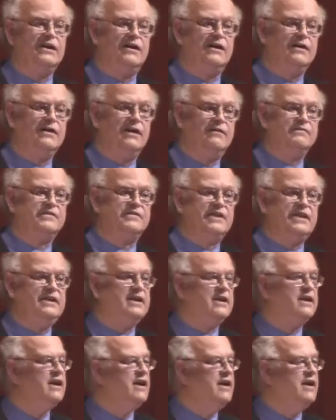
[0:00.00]
I, have seen
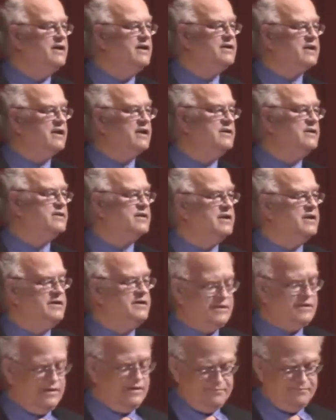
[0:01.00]
it. It's, it's
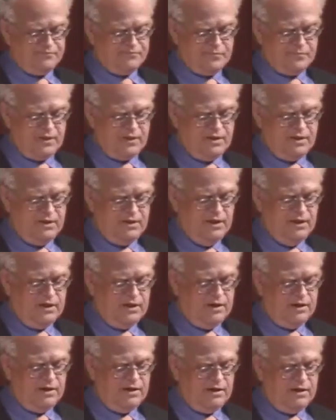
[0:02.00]
in... Um,
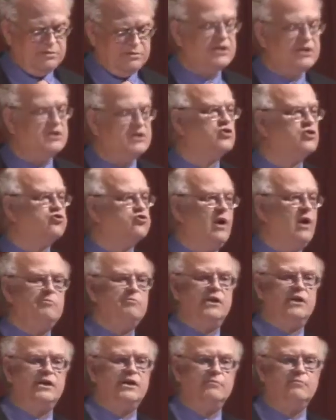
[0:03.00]
uh, I was in the
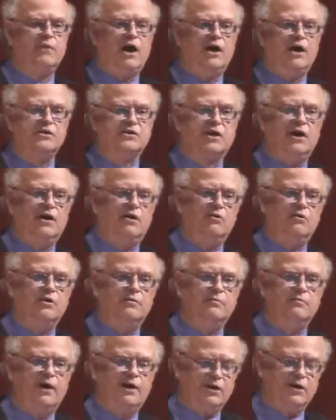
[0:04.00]
Kremlin in Moscow
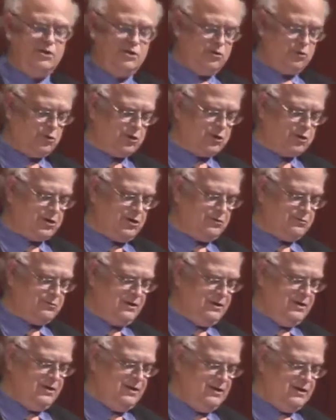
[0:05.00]
about a year ago,
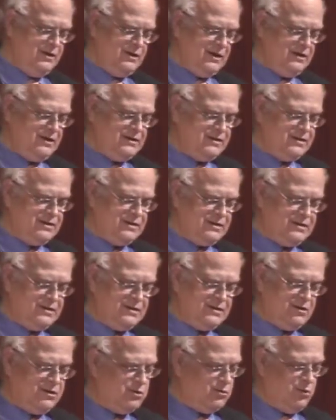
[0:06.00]
and uh,
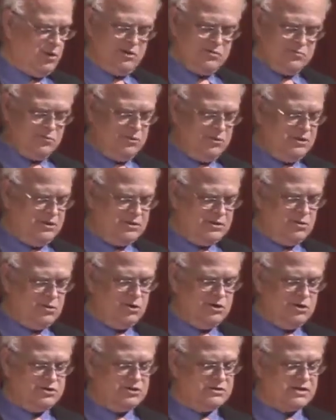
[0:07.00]
there it was, really
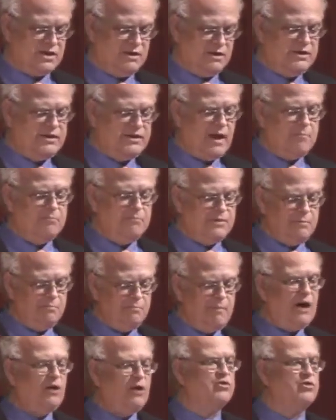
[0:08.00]
gorgeous. I mean, that, the
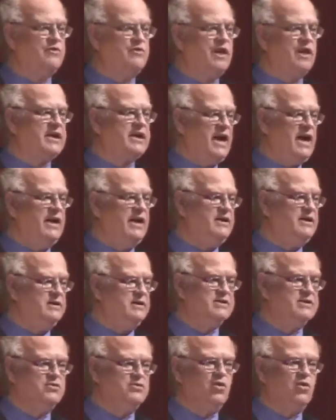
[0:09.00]
mouth of that cannon
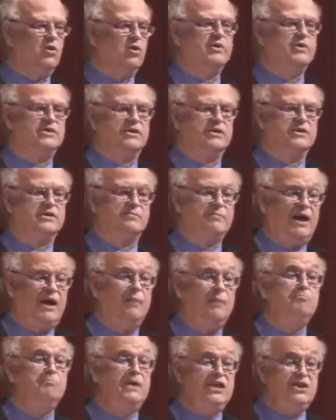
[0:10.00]
is enormous. It's about a
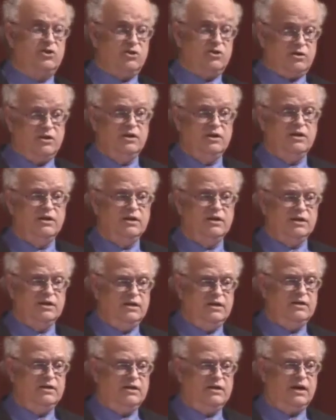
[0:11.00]
meter
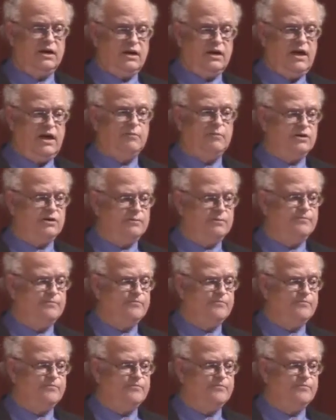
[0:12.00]
in diameter.